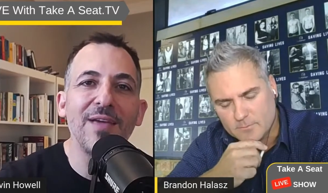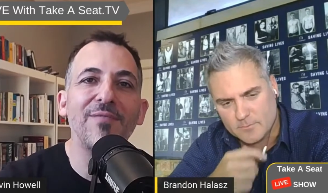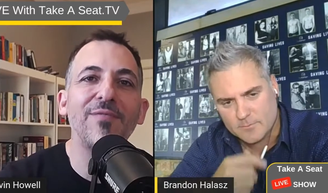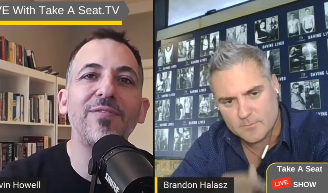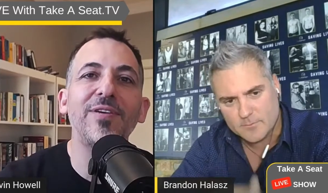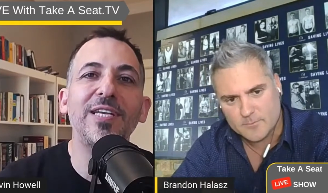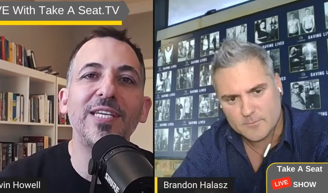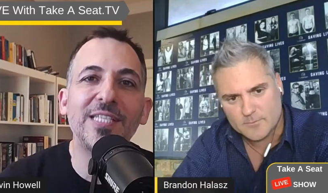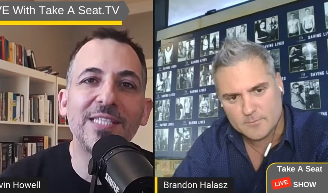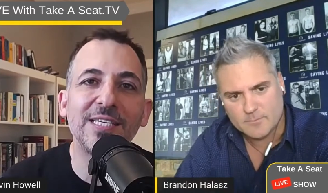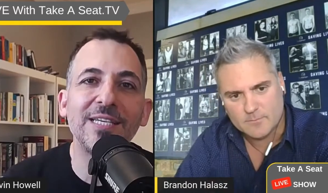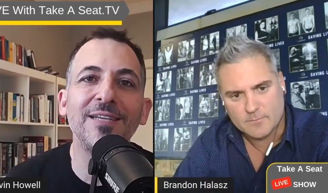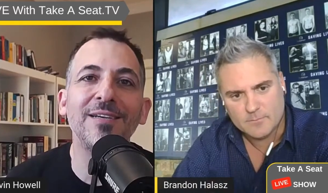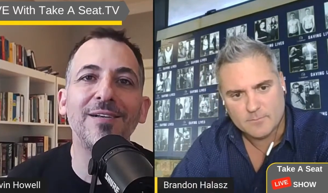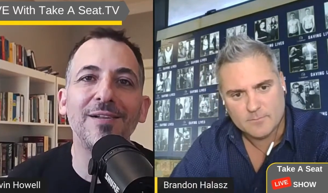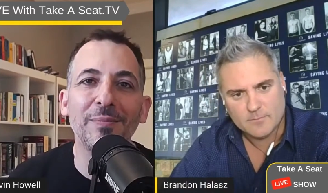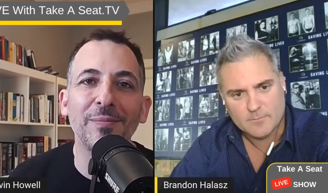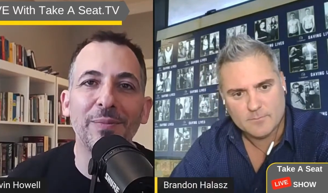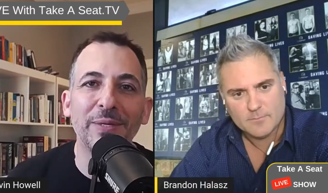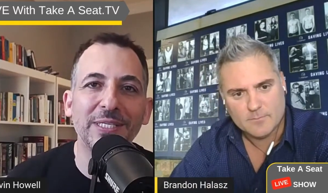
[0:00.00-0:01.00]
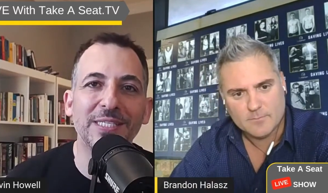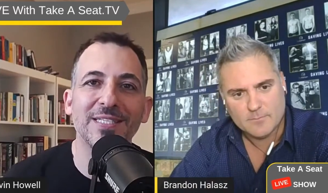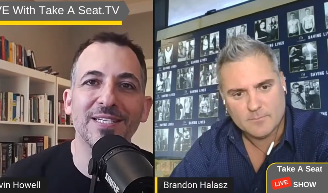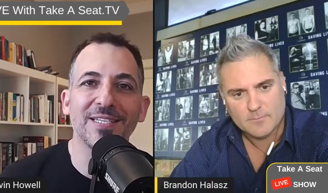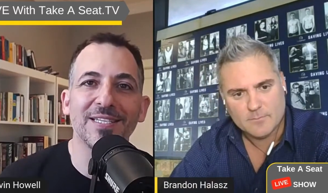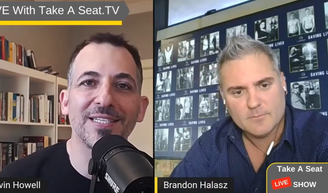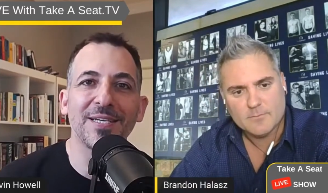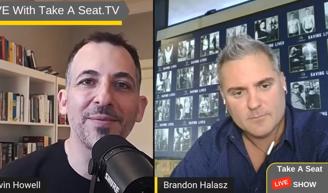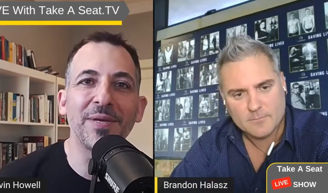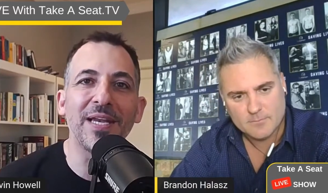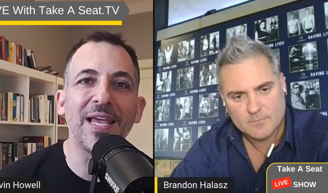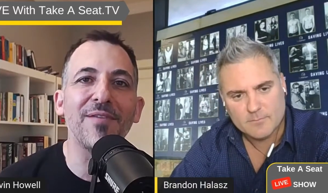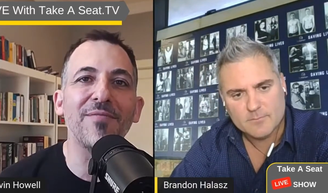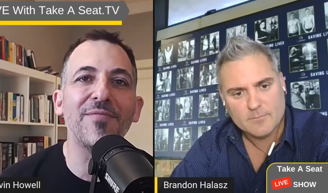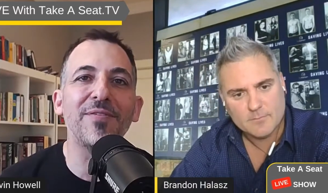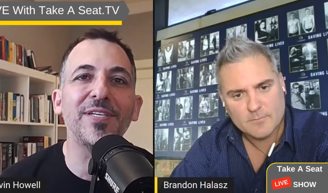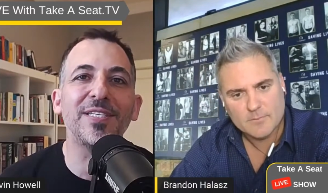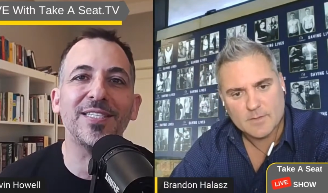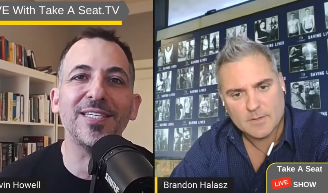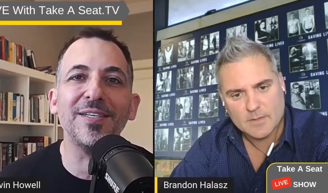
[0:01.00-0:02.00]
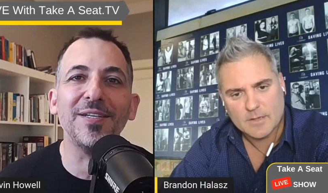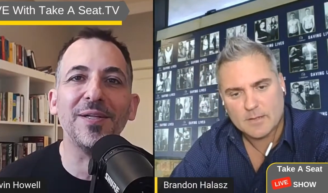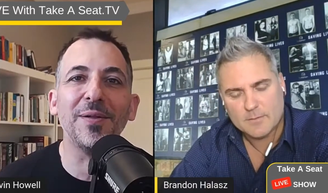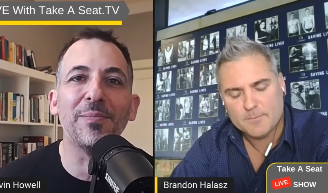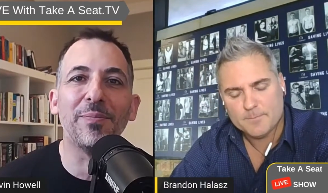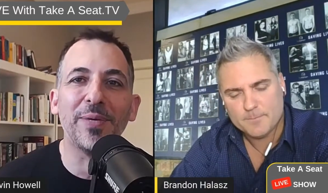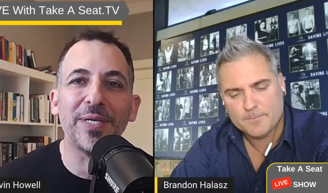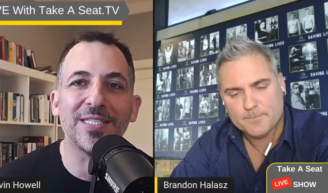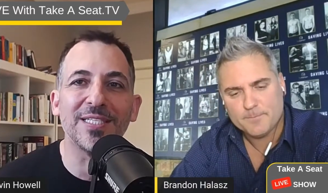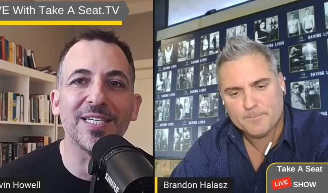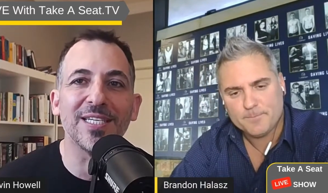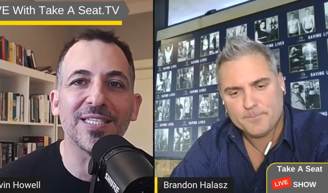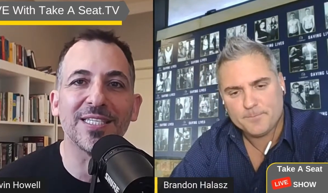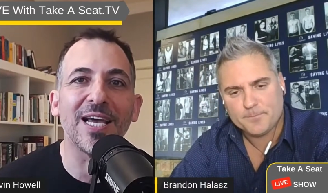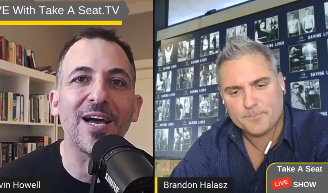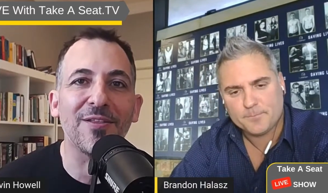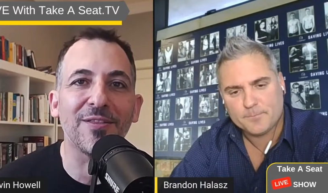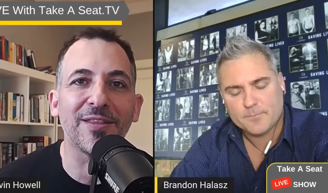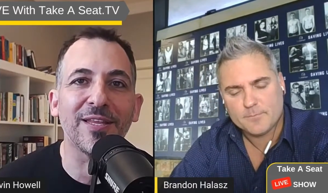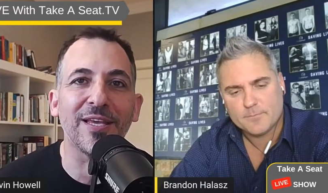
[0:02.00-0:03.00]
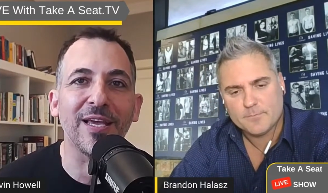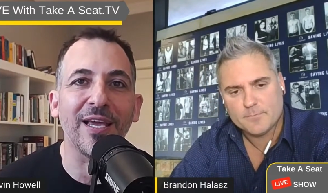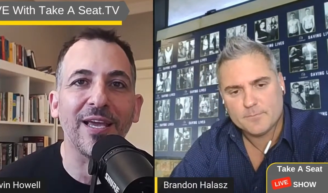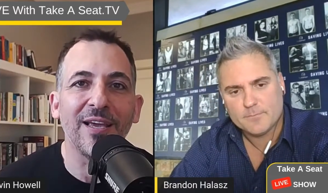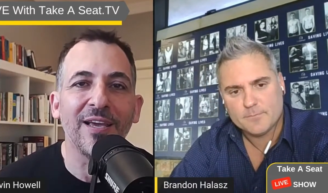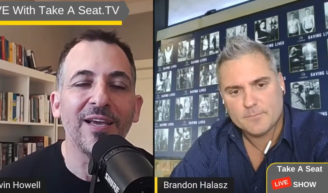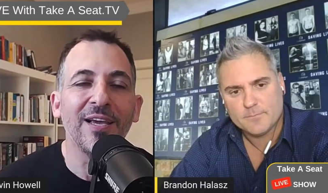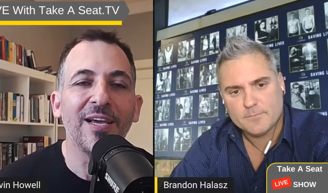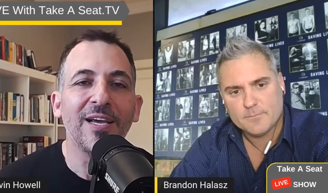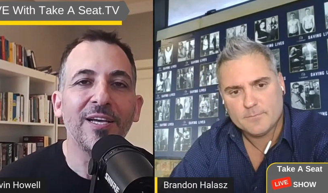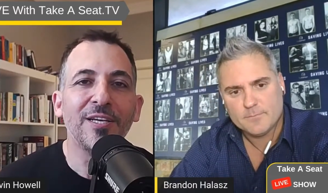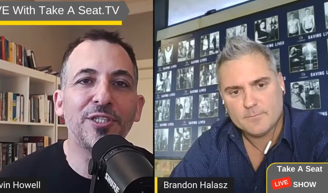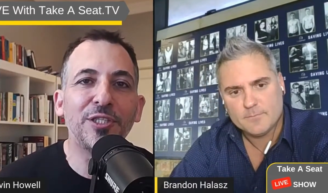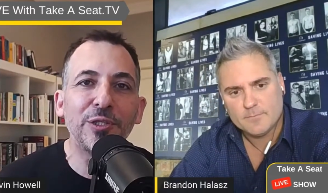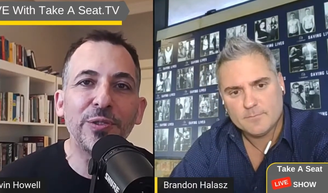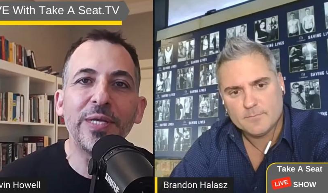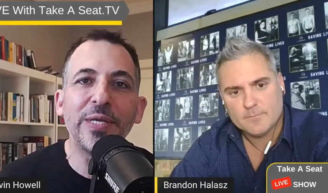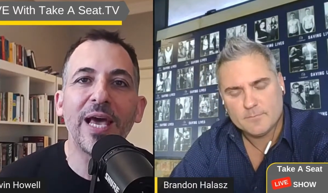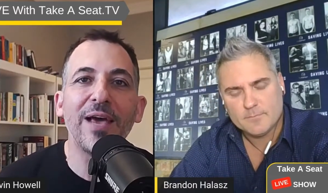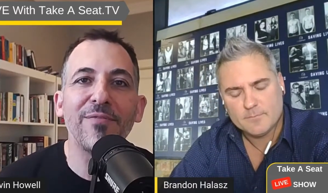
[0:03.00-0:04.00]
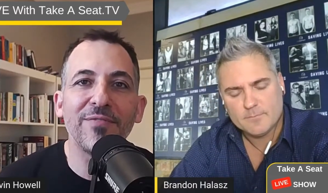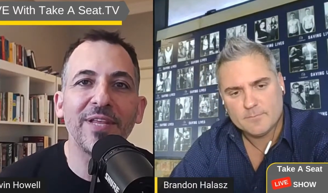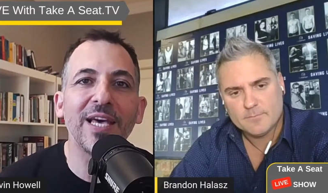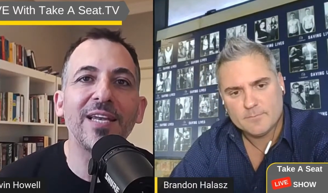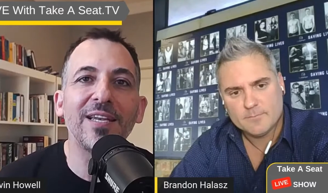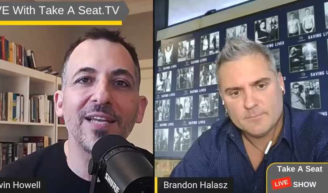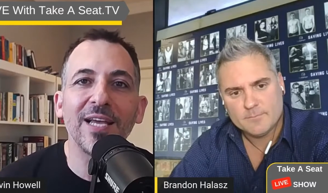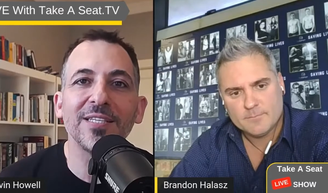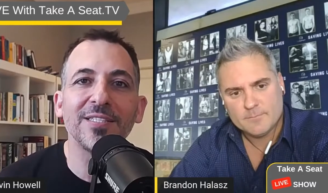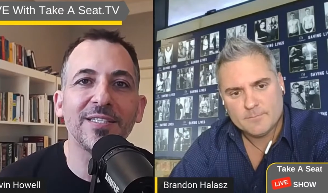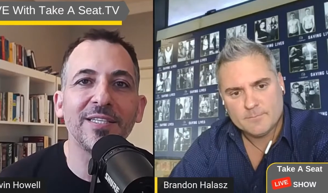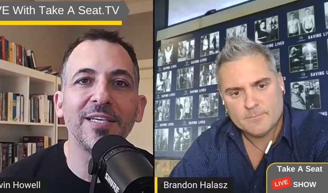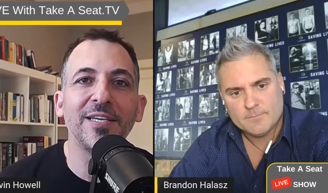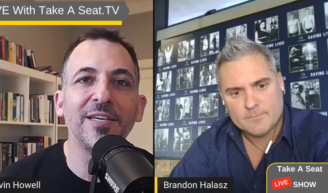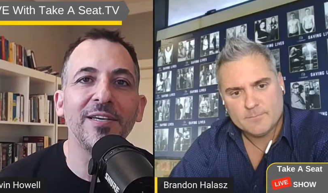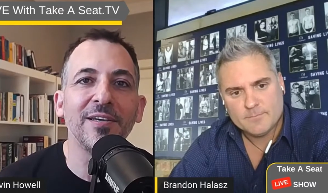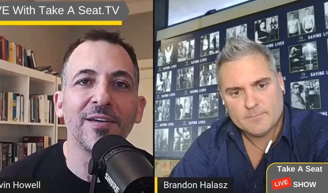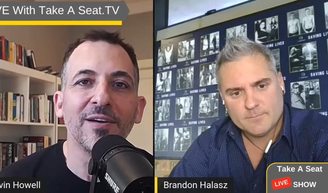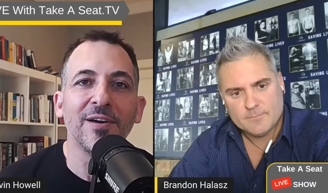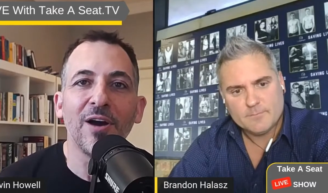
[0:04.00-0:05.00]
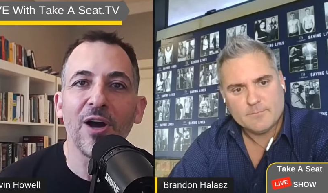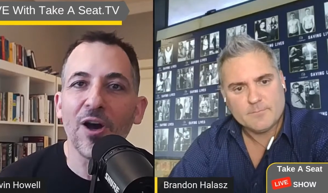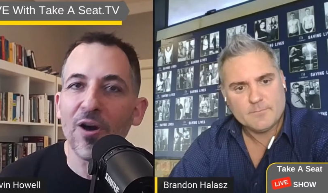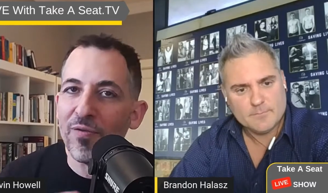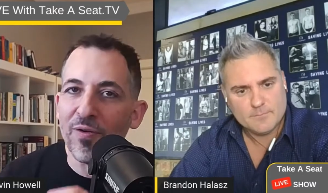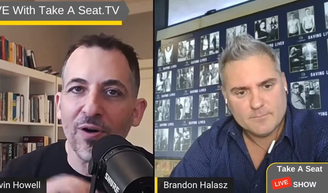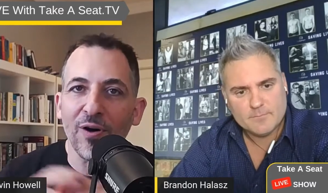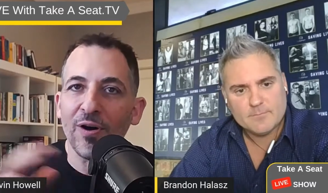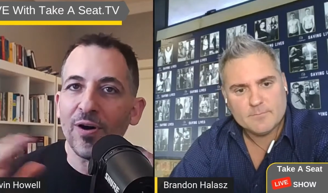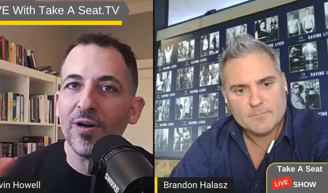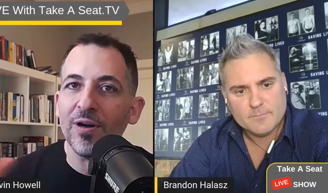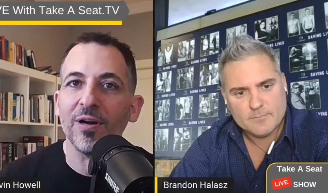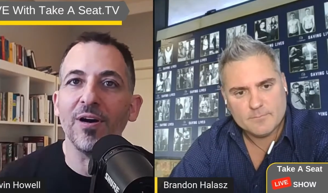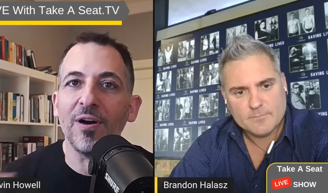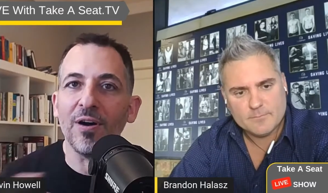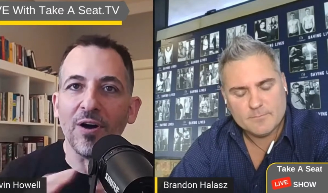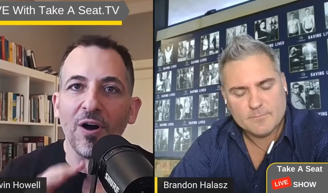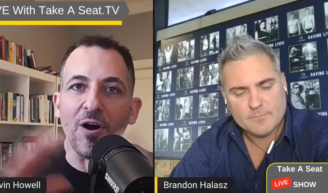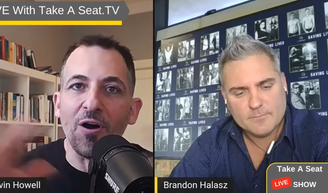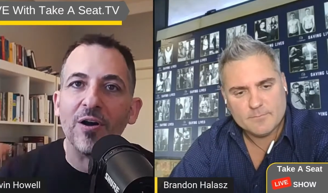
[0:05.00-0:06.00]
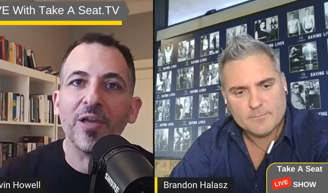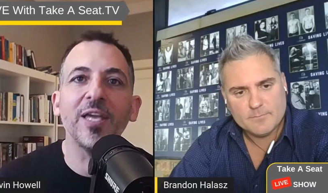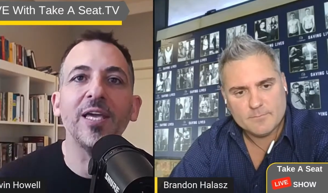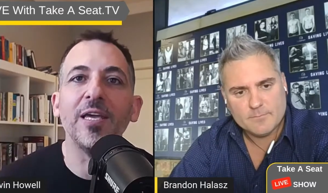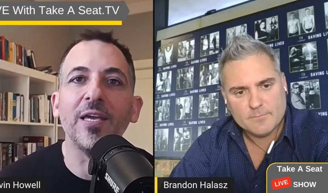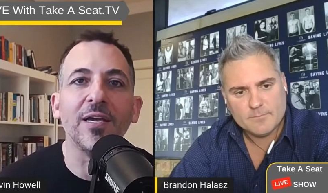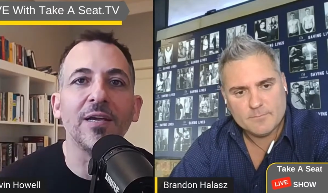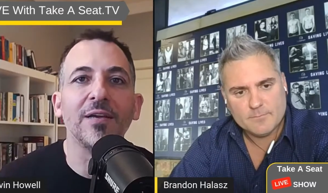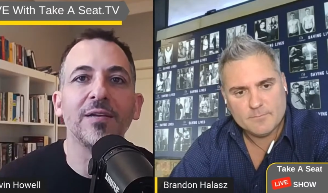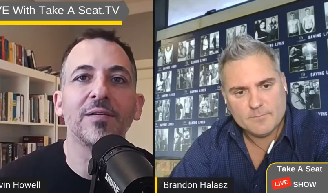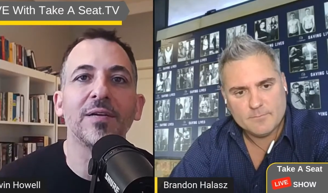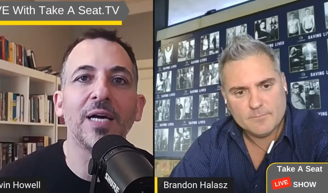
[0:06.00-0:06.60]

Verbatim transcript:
Speaker 1: every single business. I mean, every single business out there should have that as the overarching